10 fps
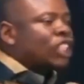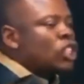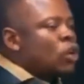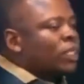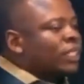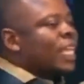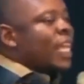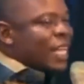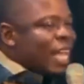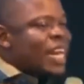is not
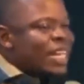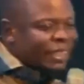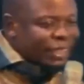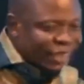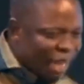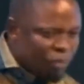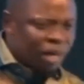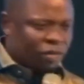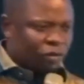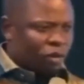in the same
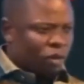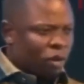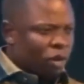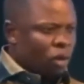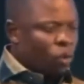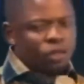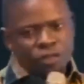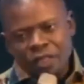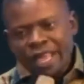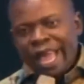level with